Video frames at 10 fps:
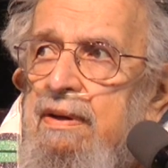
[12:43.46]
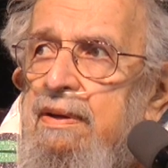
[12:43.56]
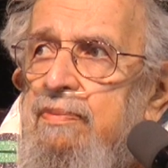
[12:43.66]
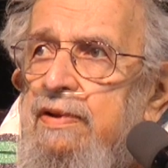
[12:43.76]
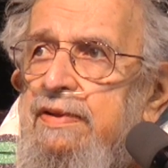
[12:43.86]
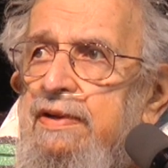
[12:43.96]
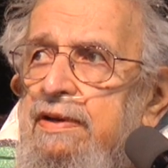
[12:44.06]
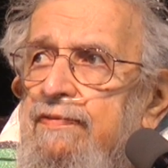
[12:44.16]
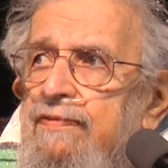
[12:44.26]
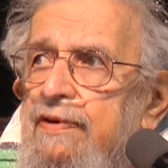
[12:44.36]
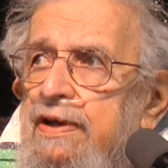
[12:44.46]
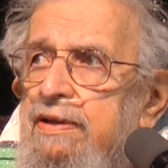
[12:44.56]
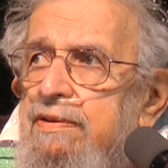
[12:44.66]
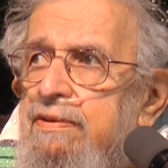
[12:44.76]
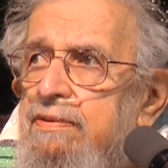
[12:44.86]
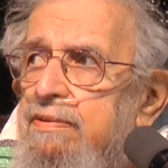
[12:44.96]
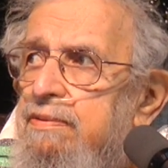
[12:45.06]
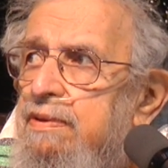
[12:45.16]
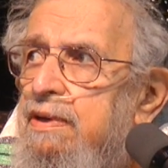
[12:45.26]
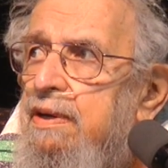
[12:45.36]
He was not afraid
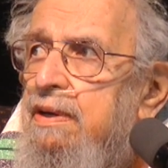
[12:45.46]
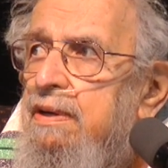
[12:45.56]
to